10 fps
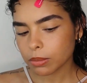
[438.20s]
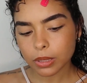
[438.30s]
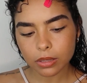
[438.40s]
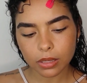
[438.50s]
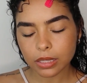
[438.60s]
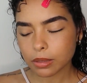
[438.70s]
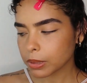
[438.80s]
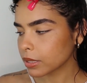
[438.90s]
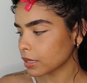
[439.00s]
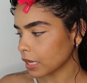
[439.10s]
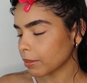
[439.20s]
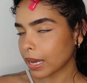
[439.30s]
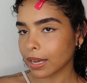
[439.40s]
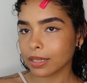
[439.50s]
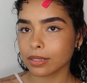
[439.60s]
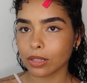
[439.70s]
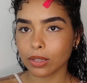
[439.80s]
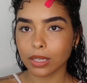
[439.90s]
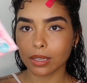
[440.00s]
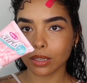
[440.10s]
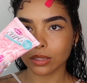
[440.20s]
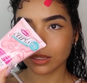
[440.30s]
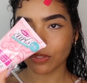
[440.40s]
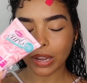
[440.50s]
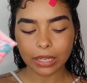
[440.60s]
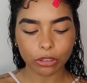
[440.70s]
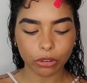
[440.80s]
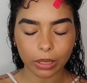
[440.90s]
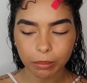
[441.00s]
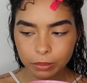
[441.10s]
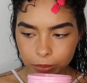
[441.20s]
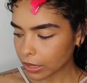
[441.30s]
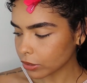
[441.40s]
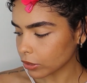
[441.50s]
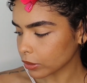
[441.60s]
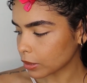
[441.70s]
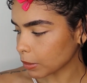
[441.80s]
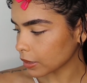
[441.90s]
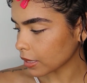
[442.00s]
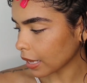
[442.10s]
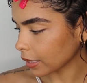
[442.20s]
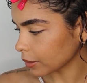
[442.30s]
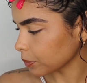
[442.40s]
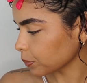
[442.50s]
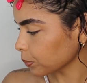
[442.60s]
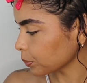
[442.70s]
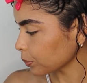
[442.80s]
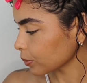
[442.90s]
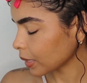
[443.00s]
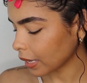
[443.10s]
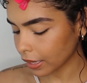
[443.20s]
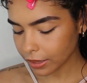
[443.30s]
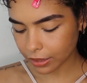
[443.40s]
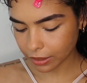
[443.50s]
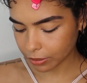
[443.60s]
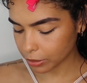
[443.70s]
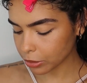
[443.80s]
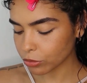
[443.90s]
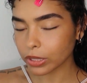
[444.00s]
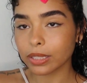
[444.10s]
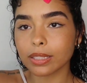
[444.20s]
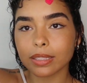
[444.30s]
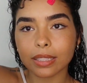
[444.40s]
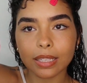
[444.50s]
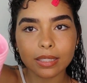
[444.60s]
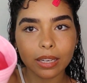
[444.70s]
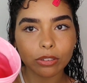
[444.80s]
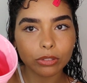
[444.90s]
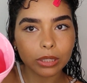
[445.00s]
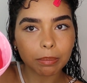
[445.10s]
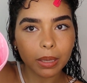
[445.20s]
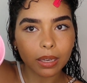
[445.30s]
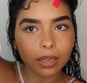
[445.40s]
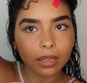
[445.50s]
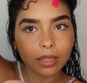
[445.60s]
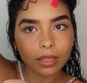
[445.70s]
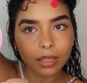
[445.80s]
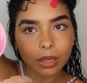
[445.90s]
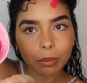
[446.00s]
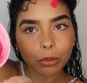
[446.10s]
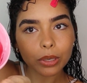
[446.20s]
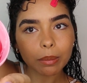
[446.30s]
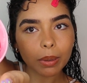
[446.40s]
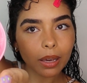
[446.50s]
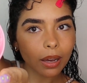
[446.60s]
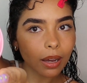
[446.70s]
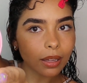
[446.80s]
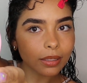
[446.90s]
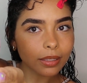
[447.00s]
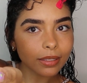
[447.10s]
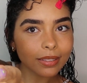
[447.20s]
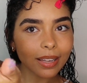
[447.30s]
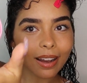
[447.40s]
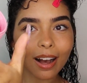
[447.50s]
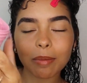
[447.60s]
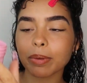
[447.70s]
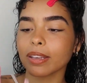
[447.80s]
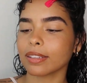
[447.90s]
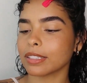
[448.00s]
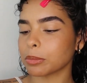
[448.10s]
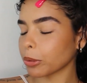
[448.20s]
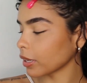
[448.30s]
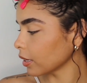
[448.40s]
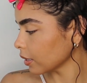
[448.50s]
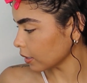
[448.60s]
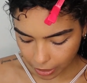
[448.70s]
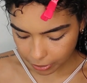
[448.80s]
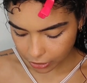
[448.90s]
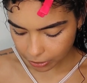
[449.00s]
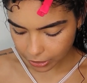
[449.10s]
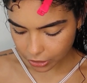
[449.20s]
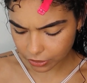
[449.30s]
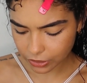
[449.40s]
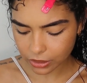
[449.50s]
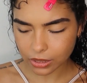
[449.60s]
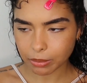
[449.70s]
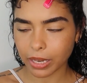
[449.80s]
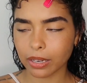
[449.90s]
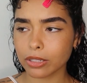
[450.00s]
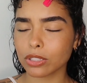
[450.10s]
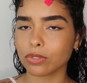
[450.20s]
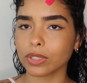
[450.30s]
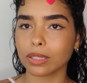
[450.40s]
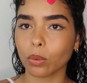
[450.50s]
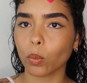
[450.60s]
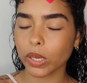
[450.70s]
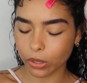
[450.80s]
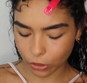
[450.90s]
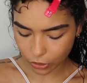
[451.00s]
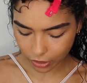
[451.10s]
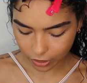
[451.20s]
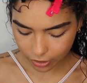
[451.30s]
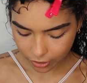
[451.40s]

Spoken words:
smells the same as the defining cream. I don't know, it smells like candy. It smells really good, and it has like a really pretty pink color. It's like hot pink. That's pretty. I'm a little bit nervous because my hair is feeling weird